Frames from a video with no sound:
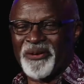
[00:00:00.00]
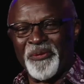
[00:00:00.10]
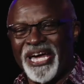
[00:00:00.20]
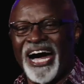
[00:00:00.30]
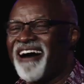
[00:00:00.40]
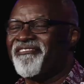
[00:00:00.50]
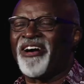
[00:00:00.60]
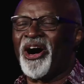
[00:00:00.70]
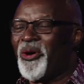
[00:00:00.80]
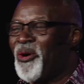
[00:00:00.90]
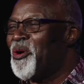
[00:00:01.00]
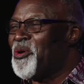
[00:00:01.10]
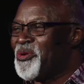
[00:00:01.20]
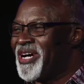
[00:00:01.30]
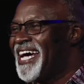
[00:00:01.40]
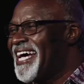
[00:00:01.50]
we have our own